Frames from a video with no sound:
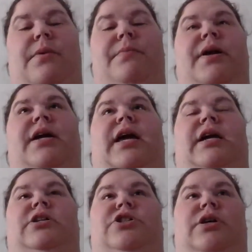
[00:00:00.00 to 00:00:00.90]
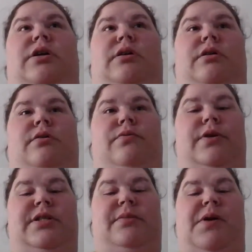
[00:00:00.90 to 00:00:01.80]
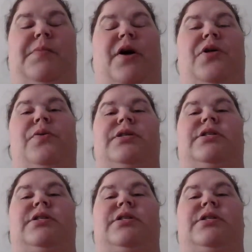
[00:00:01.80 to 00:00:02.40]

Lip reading: my medication, rinsing my mouth with